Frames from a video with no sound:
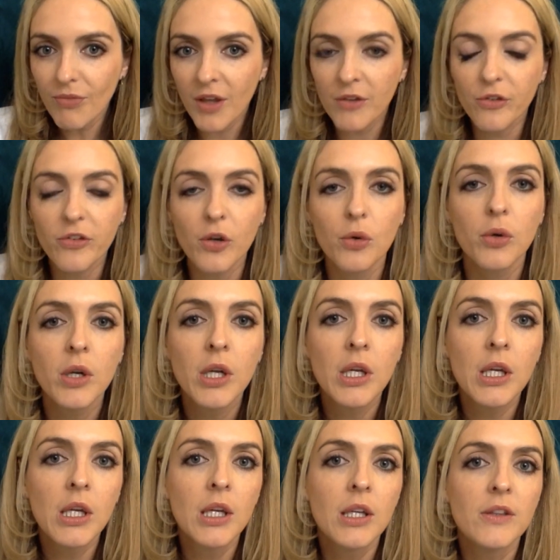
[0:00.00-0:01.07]
So
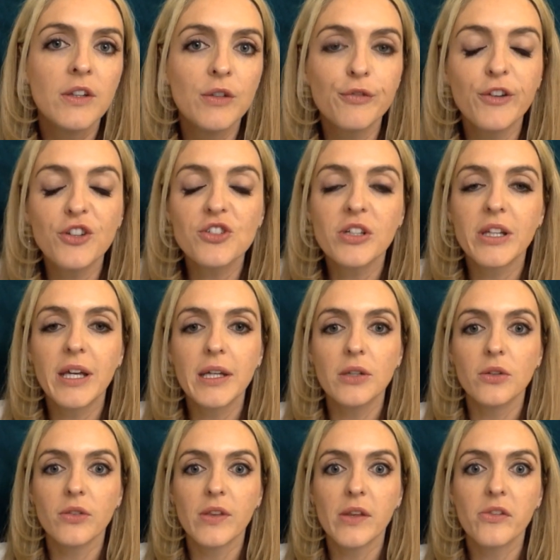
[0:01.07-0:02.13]
the official line
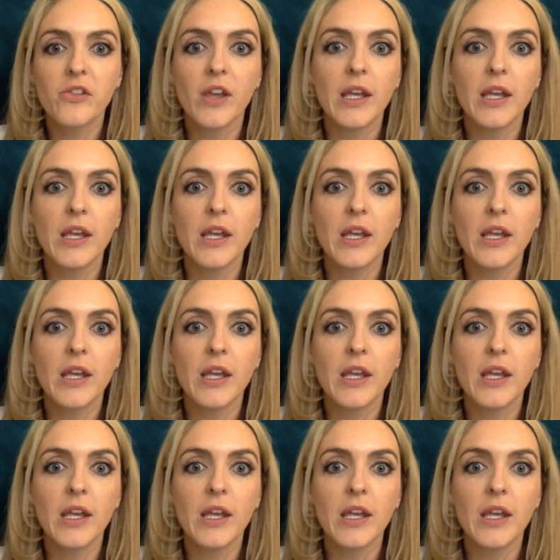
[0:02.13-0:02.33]
on this